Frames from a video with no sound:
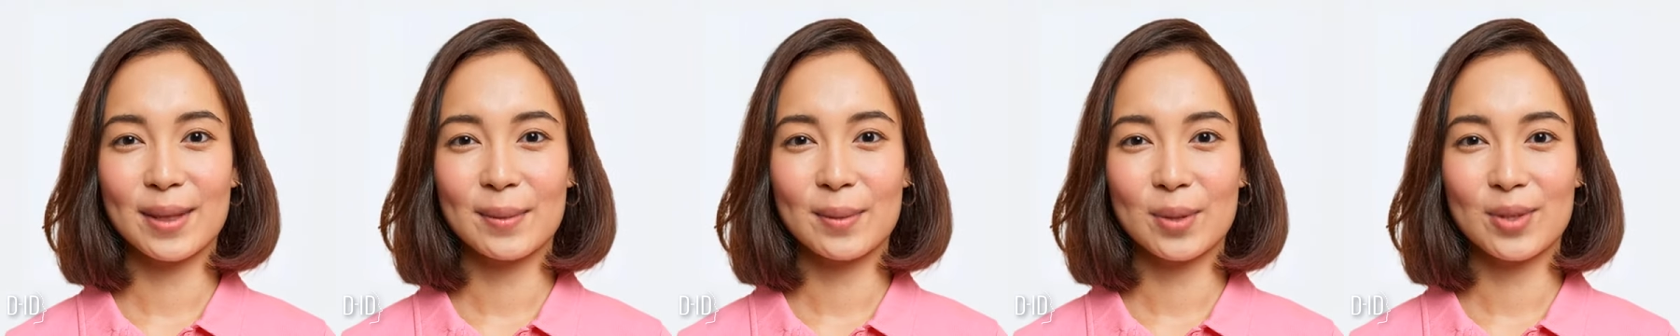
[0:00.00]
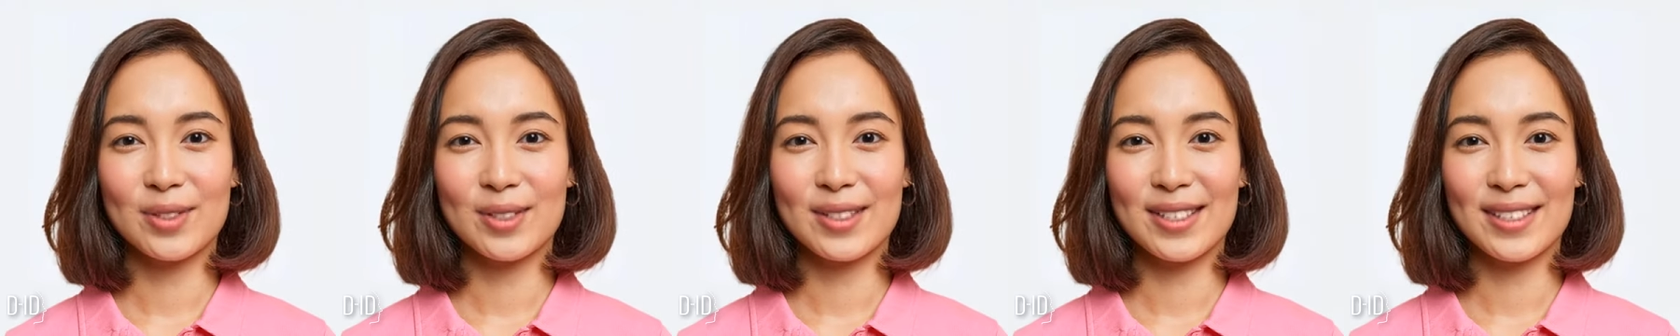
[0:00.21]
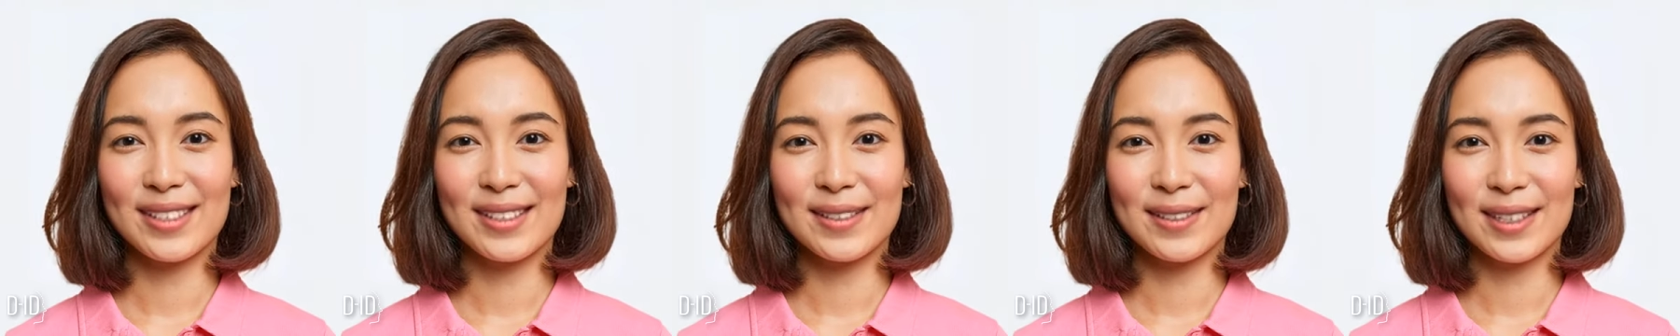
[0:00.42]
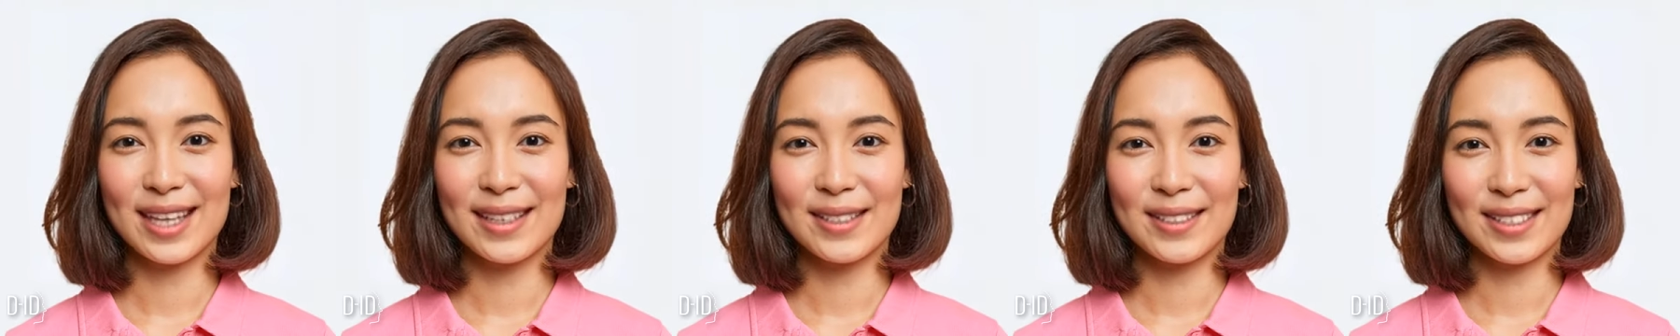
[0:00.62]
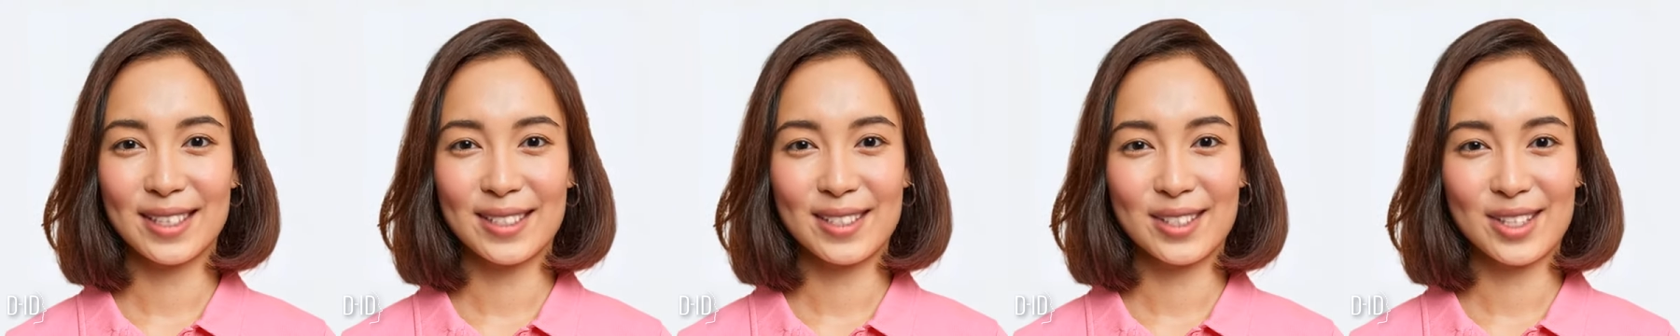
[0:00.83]
and persistent
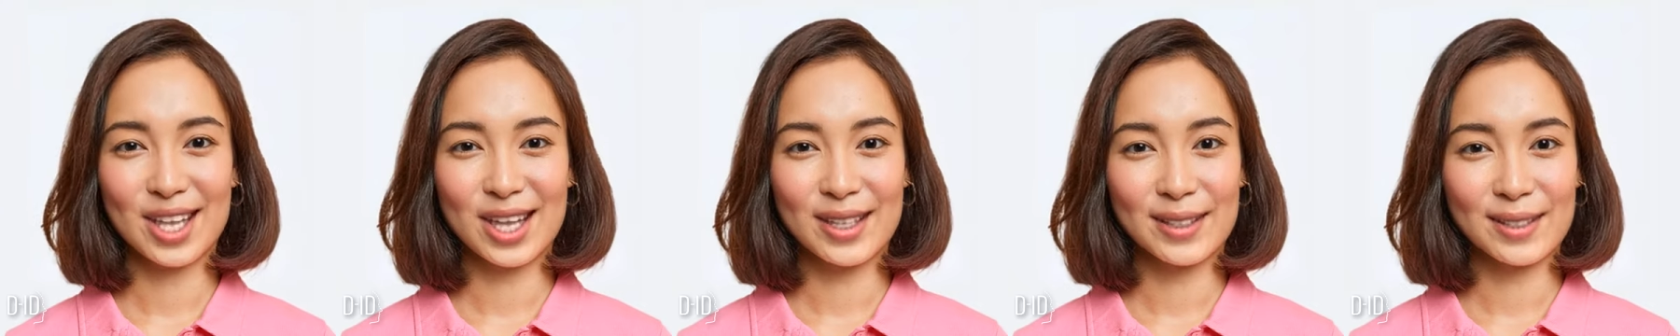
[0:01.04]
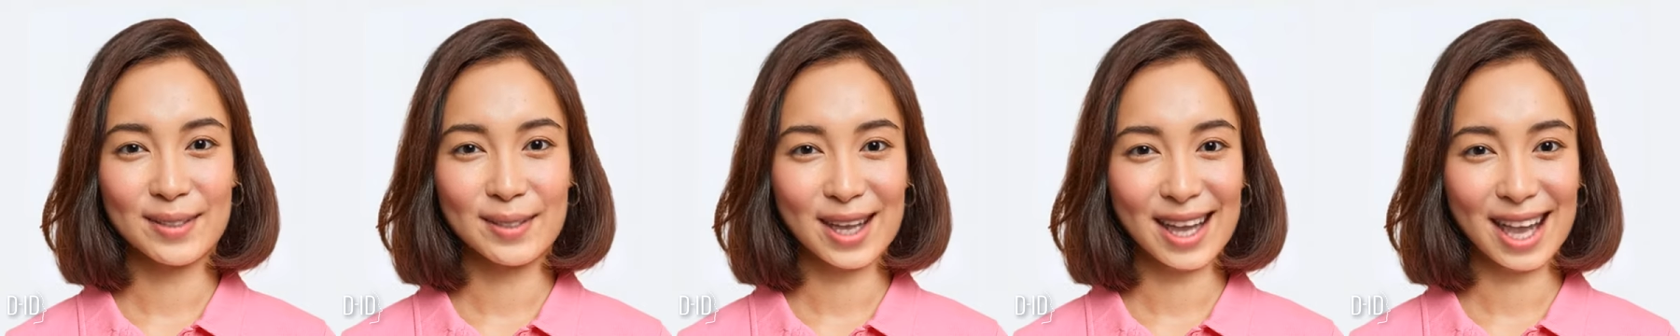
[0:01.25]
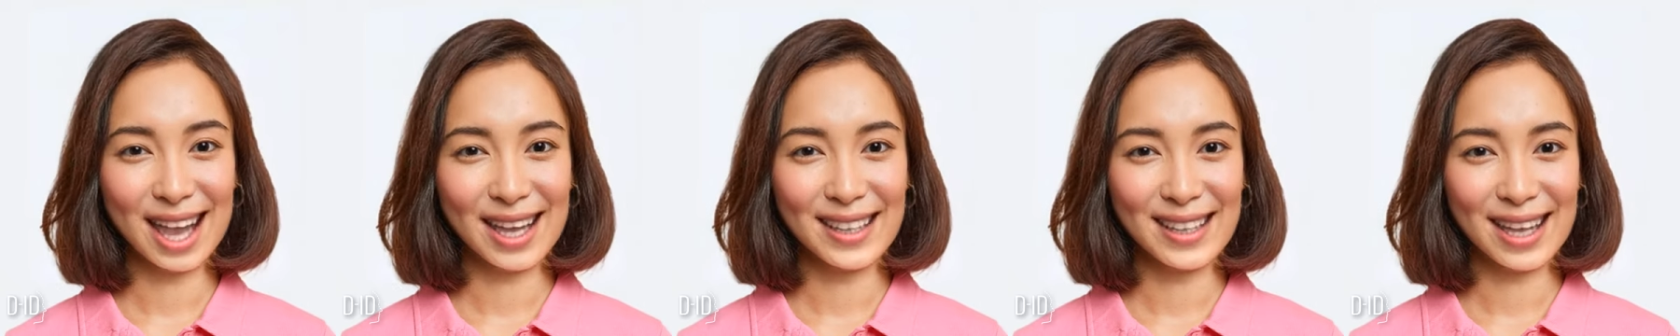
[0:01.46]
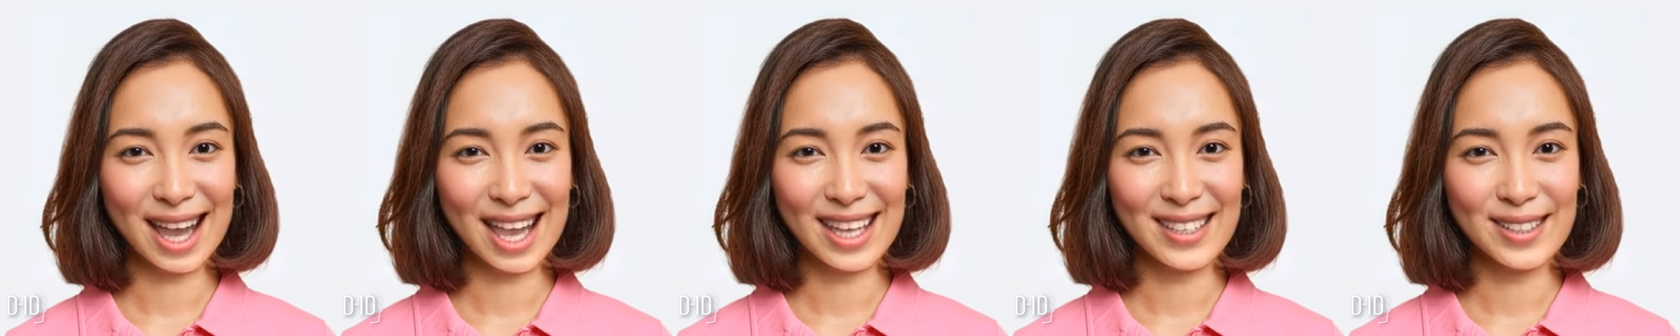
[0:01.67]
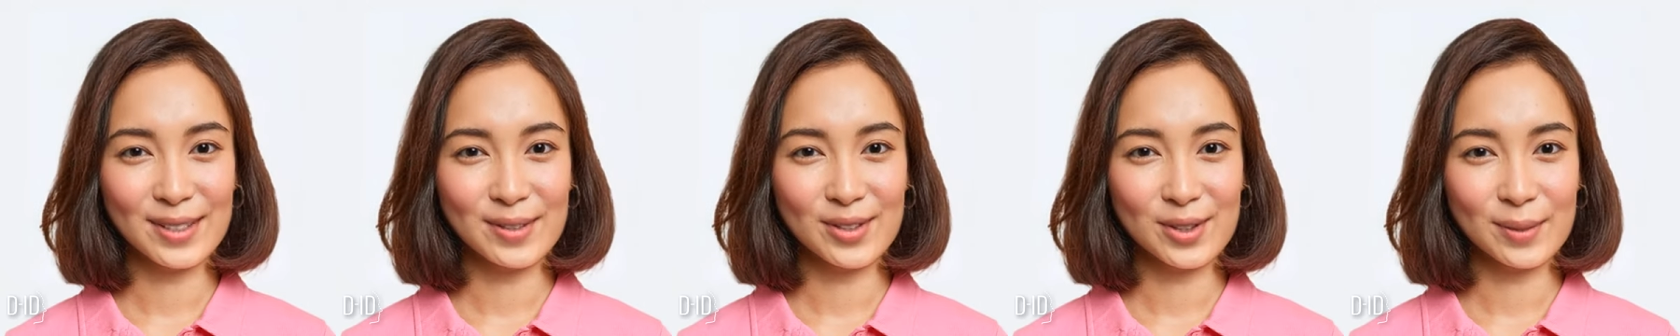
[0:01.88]
condition that can
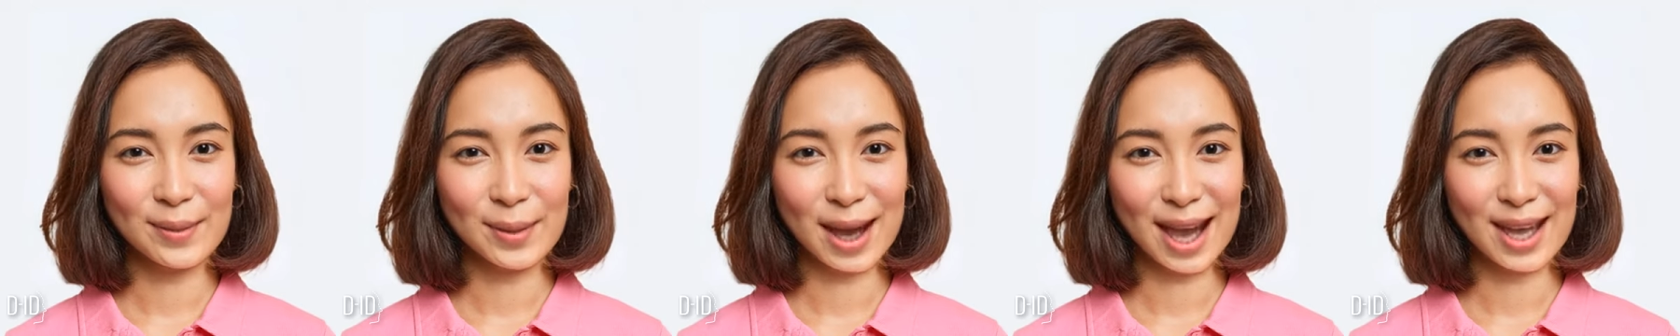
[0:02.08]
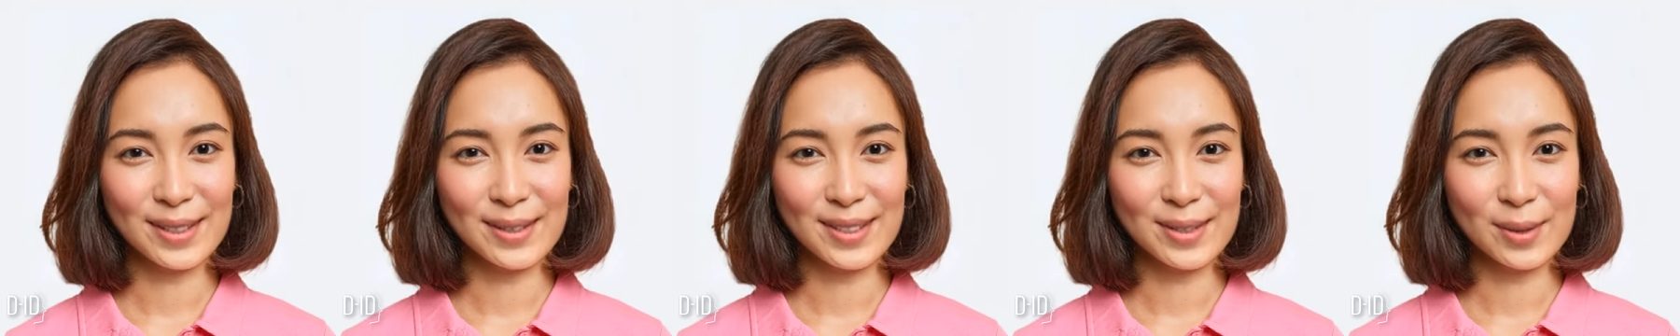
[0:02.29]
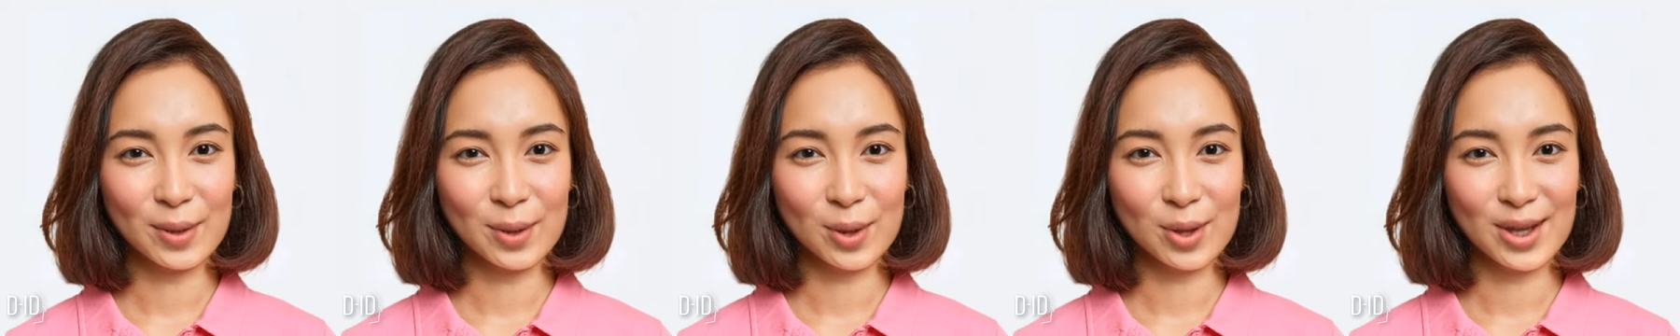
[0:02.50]
last for months